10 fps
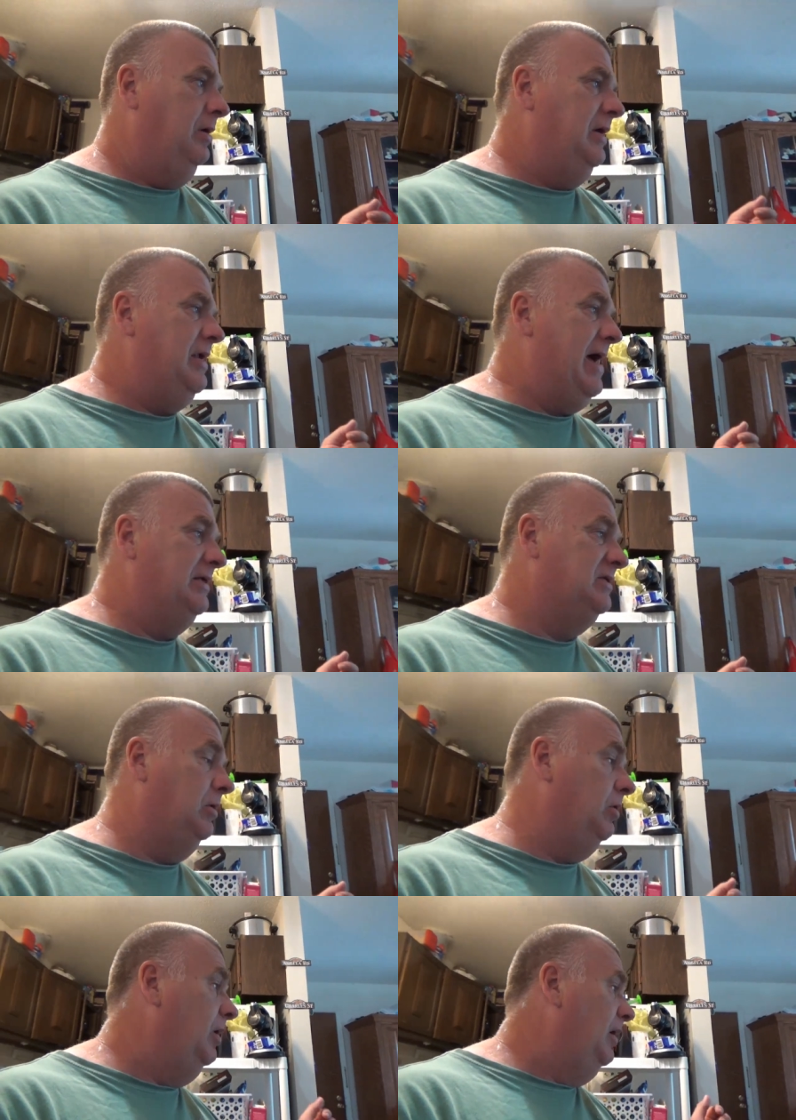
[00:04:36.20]
And that.
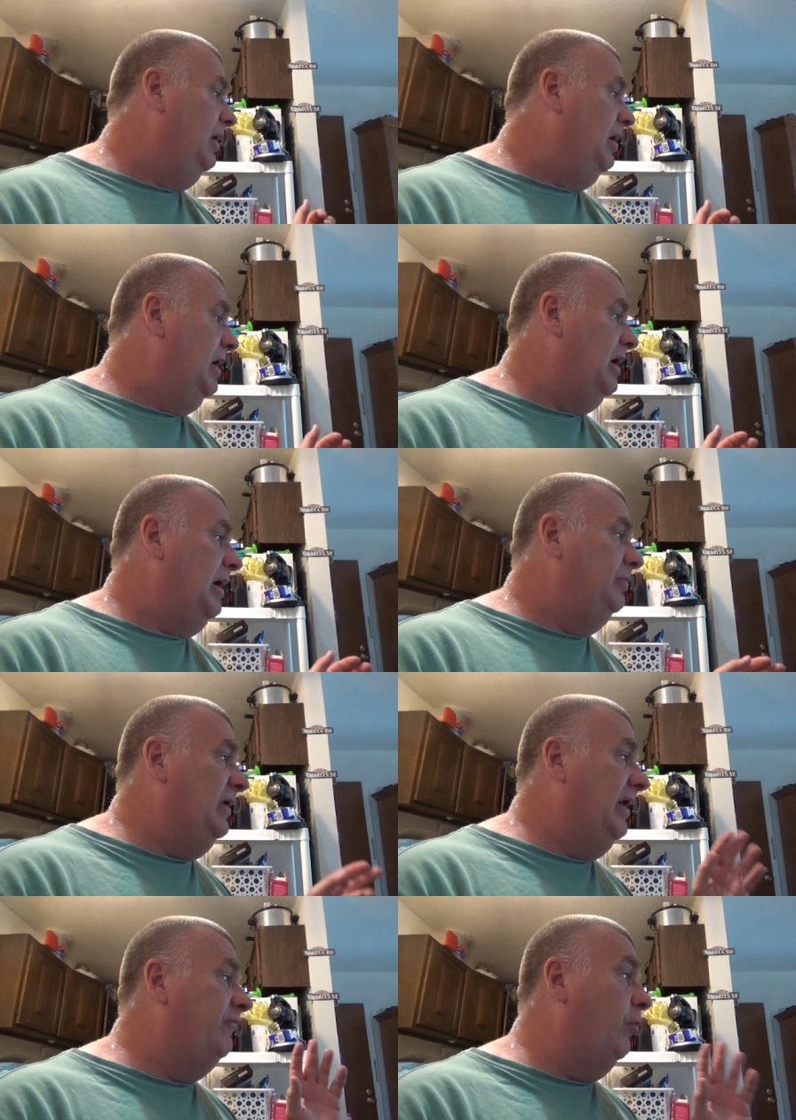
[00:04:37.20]
So uh, I'm
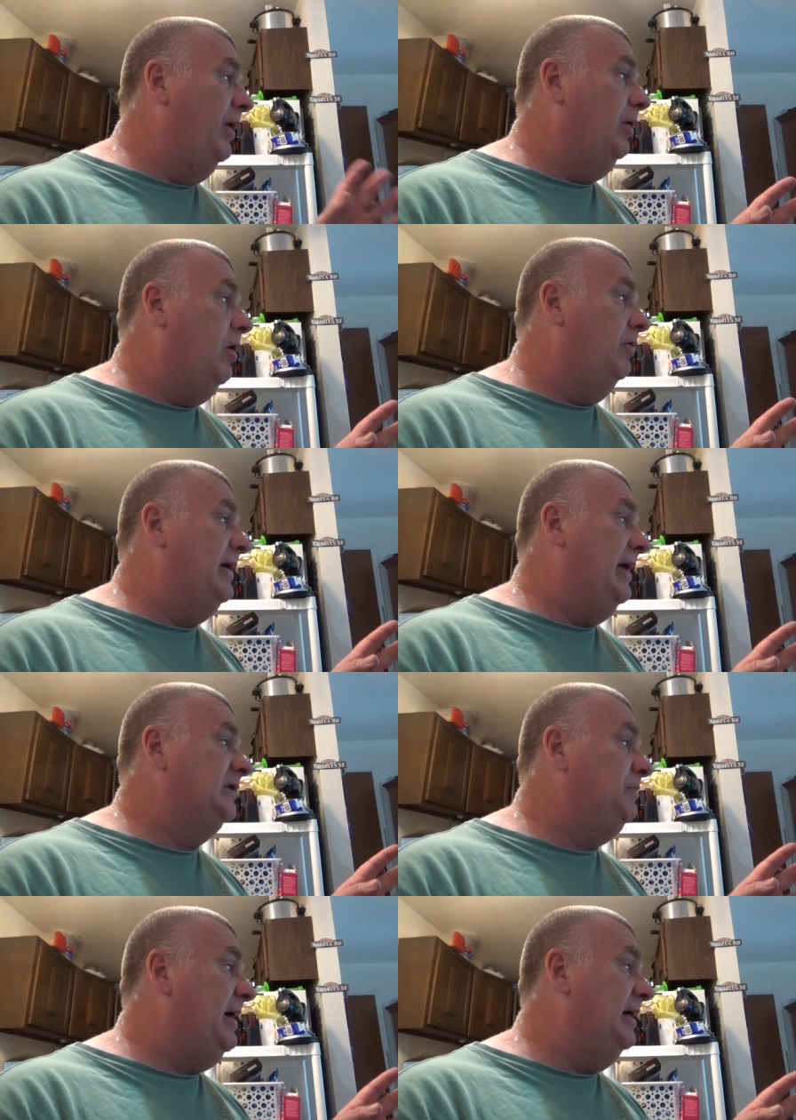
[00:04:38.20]
trying to avoid all that
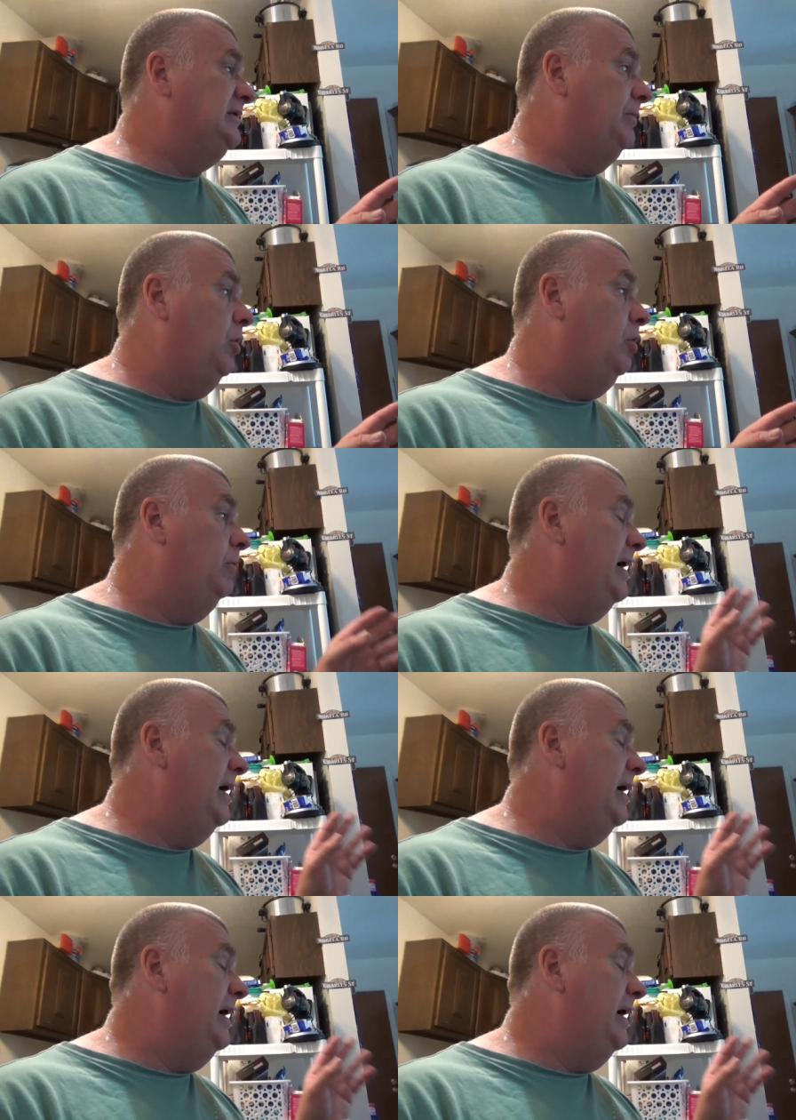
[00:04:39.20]
as possible.